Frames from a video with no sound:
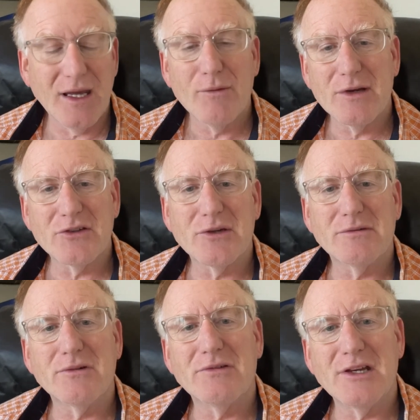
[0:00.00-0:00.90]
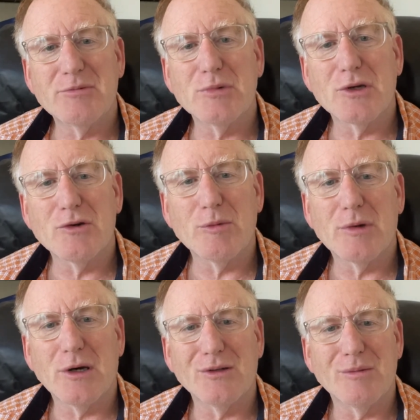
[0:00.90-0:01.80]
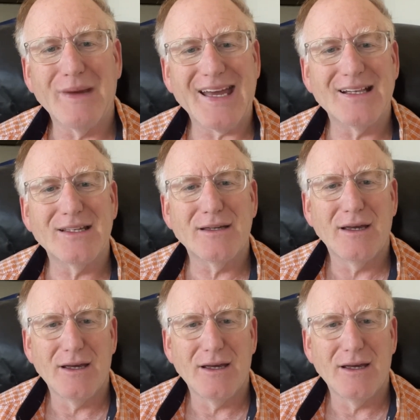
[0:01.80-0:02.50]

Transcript: We also have a Facebook group called Amanda: